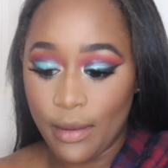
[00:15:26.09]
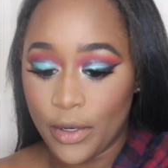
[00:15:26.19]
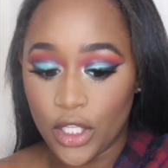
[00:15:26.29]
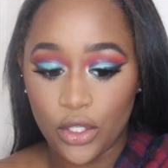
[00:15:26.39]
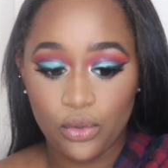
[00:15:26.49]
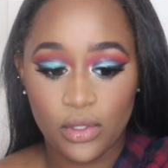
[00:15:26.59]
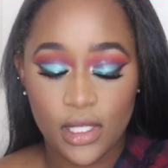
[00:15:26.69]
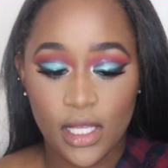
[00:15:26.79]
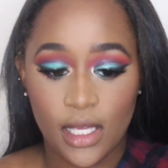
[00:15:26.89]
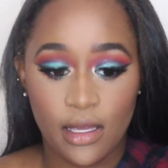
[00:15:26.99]
I'm going to use
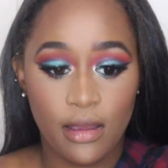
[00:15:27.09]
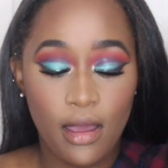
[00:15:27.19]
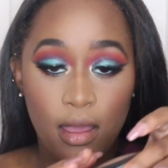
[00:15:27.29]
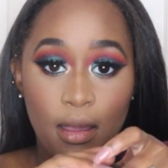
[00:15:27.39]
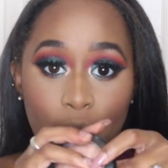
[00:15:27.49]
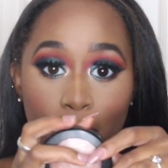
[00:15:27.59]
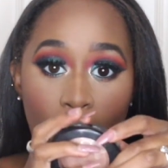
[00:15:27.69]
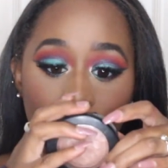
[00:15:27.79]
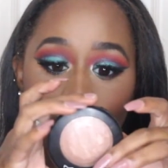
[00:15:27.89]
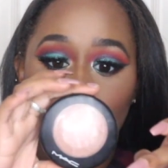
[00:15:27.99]
the
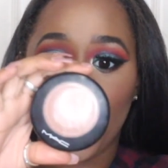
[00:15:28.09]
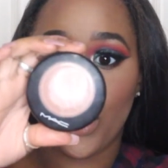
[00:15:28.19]
MAC